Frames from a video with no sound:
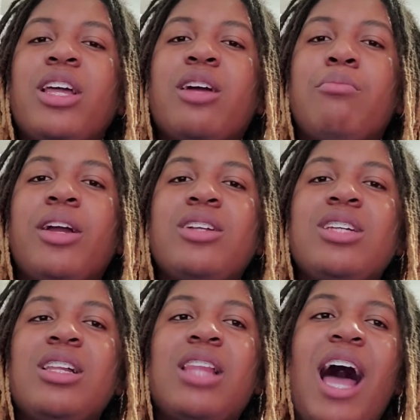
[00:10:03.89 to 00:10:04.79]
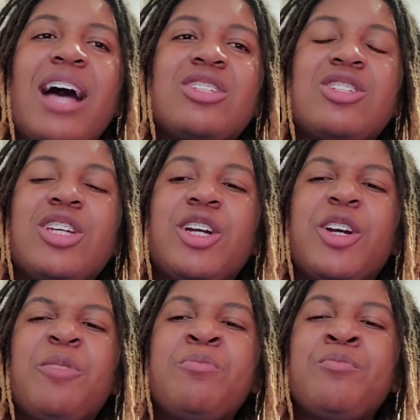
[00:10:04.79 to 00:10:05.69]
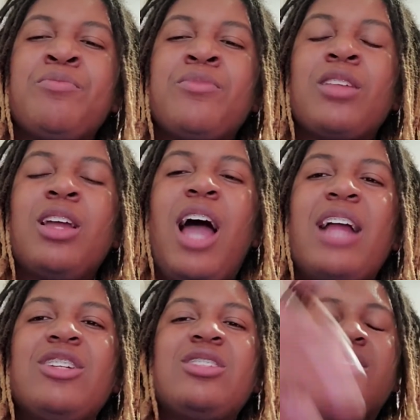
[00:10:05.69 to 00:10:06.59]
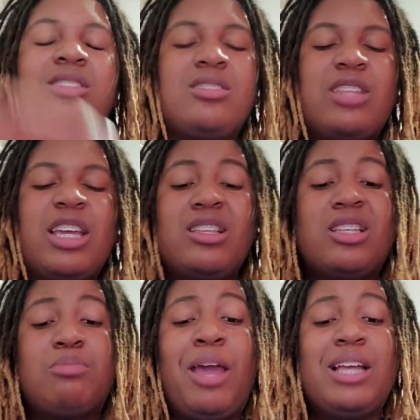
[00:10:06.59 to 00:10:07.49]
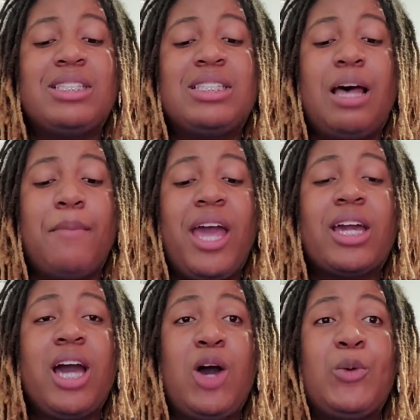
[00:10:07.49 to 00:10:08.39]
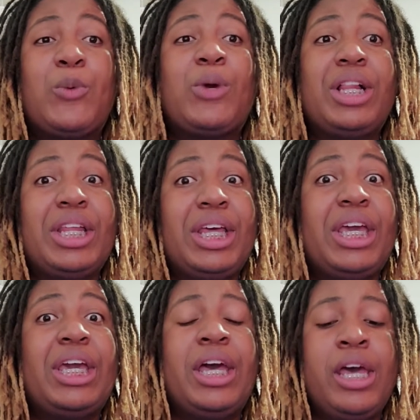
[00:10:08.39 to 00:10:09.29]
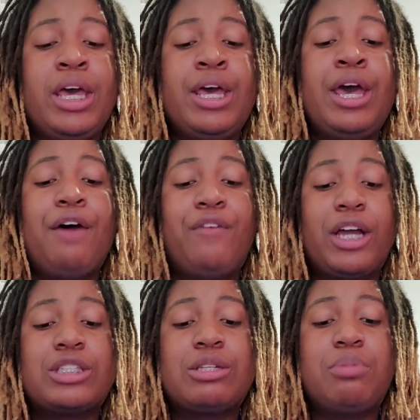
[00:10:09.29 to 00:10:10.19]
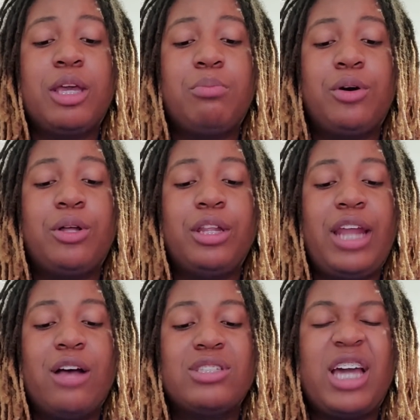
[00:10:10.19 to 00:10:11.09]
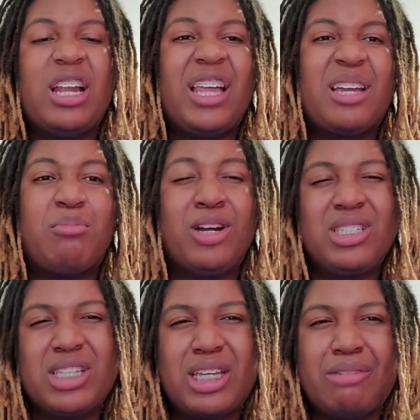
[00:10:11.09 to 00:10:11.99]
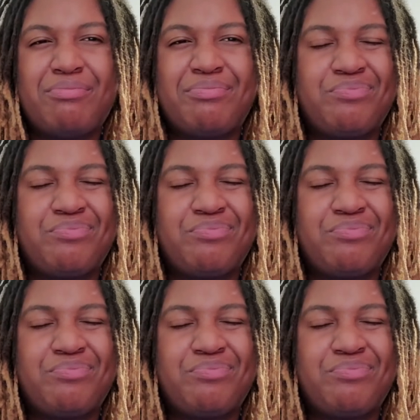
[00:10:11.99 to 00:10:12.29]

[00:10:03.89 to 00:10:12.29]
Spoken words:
Like, compared to last year, I just think this pandemic really affected people, and now it's kind of like a prison.